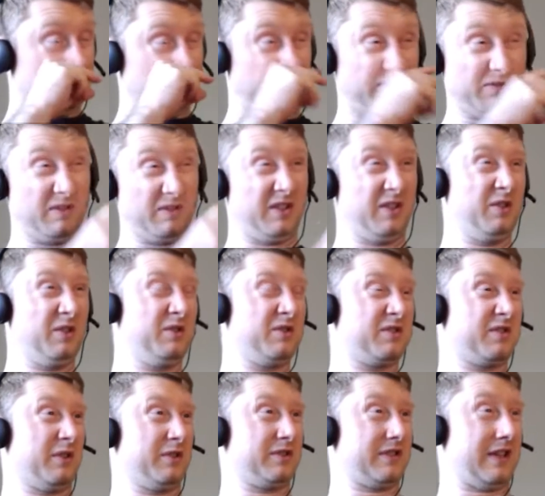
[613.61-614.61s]
So if we
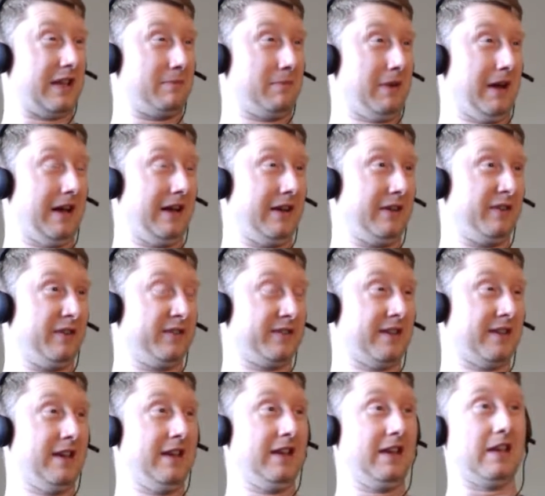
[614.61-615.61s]
use those 8
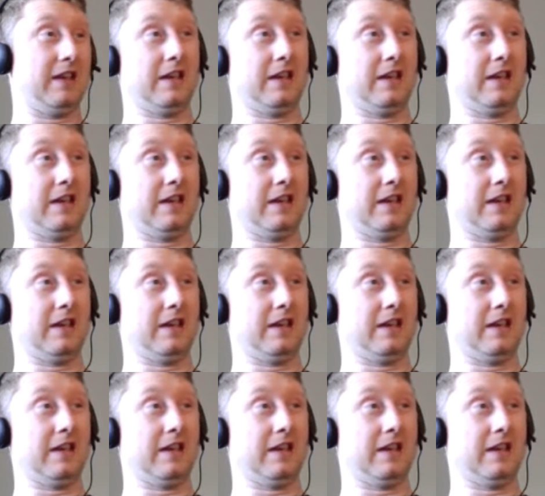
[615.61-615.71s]
piles